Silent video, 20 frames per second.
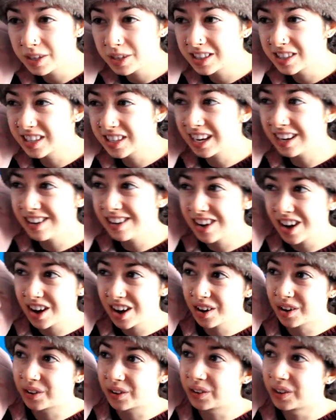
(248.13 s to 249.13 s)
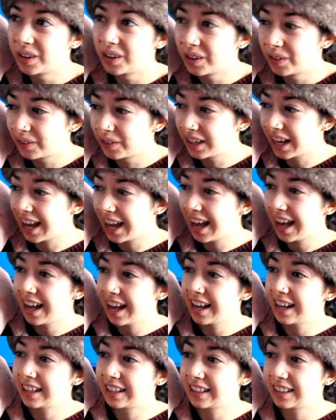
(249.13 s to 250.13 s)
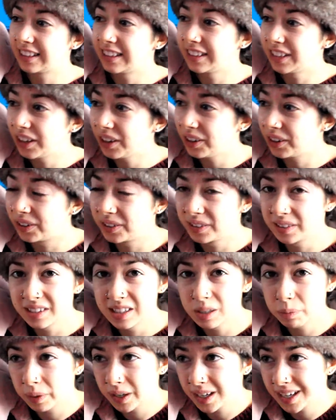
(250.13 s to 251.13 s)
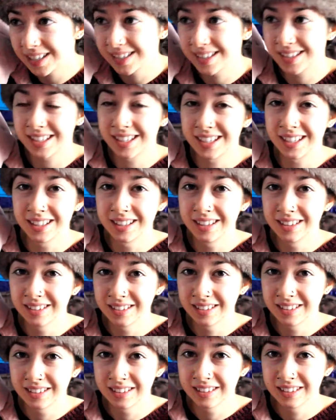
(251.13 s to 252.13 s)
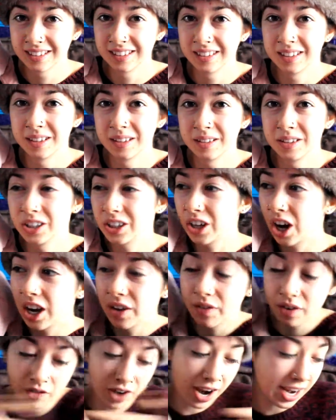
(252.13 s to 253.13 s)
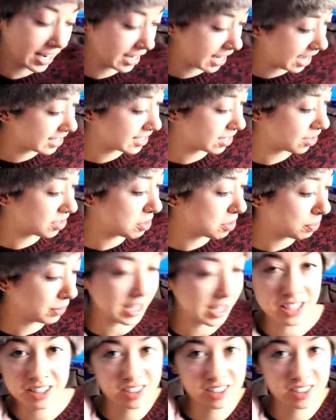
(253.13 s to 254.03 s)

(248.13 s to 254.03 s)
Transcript: You'd say no. What the hell? No, it's a person. You can't even recognize it on your plate.